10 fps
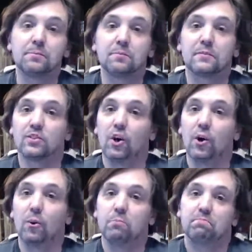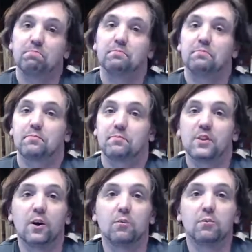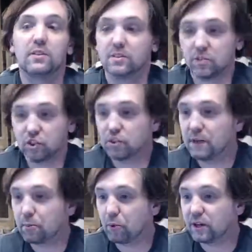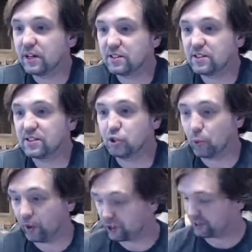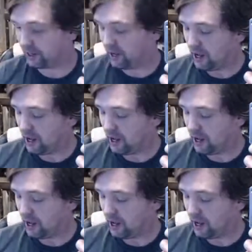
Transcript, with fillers: So, you know, it should be a pretty easy situation.